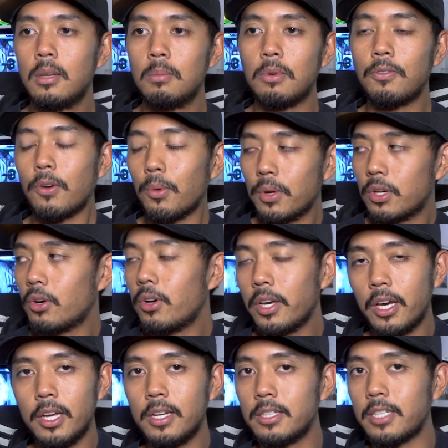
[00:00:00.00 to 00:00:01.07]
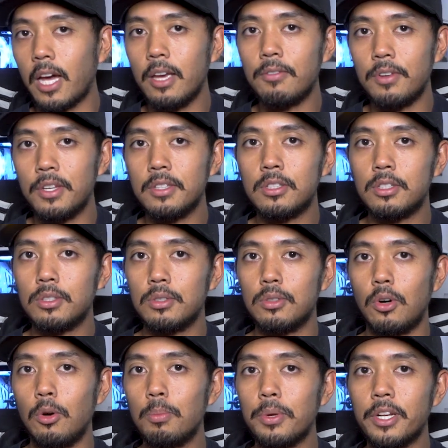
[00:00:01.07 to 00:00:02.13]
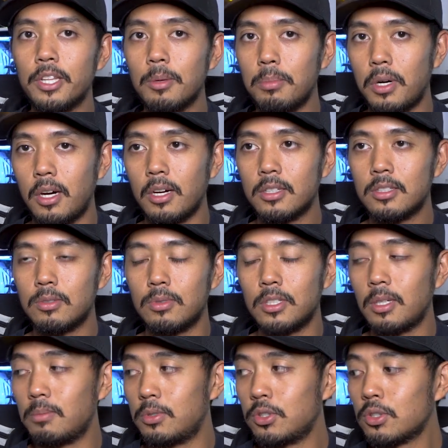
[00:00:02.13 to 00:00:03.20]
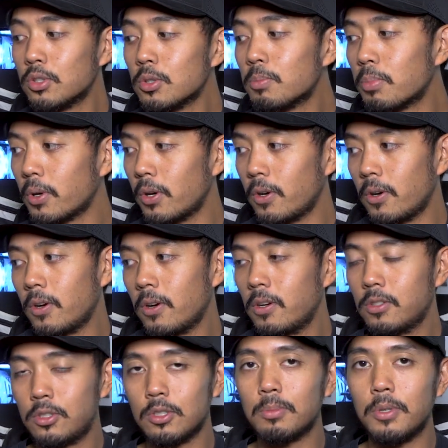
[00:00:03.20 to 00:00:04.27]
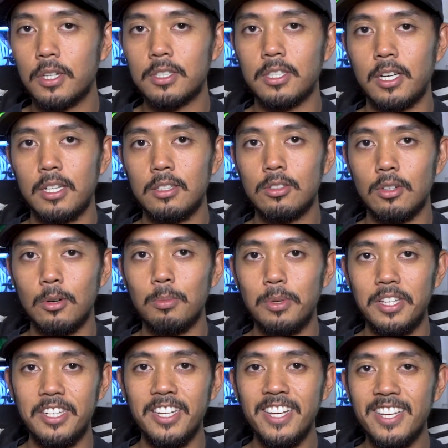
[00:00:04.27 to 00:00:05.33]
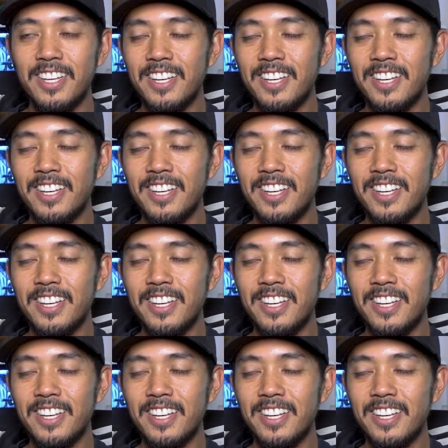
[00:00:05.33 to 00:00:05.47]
before we go ahead and dive into opening the box, which I'm super excited to open,